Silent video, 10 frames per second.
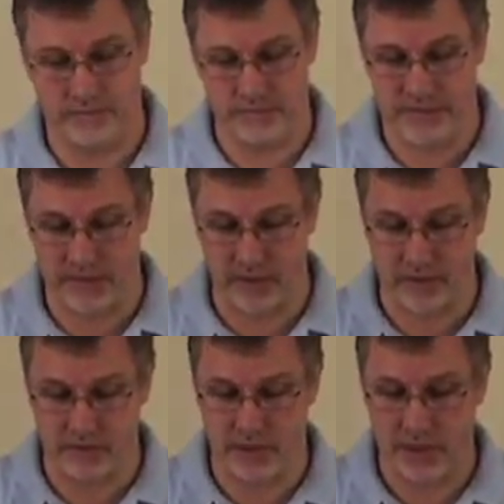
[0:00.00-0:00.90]

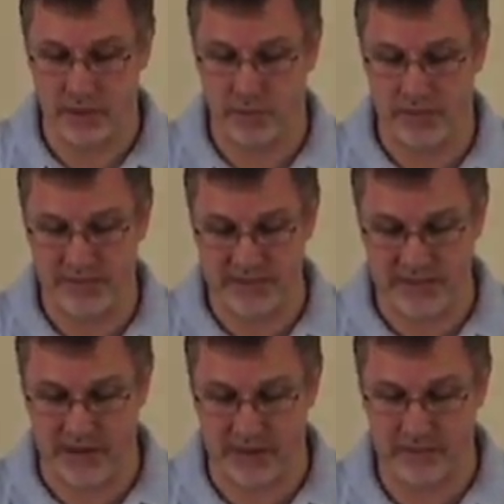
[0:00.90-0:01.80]
So we
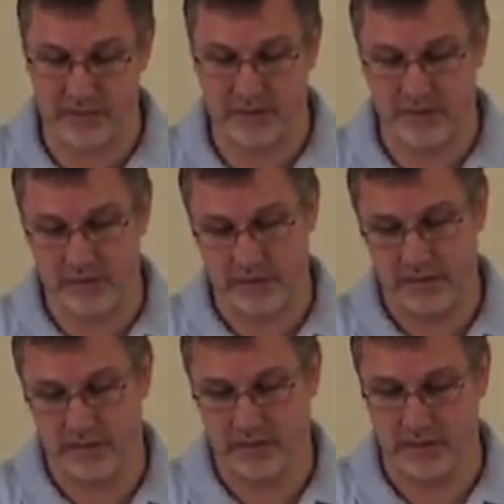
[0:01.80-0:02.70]
designed
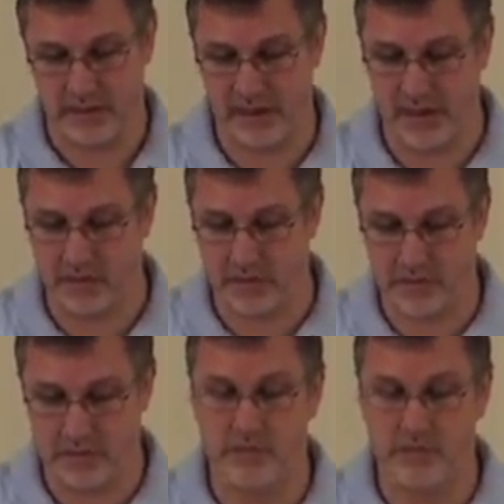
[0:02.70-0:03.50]
the cable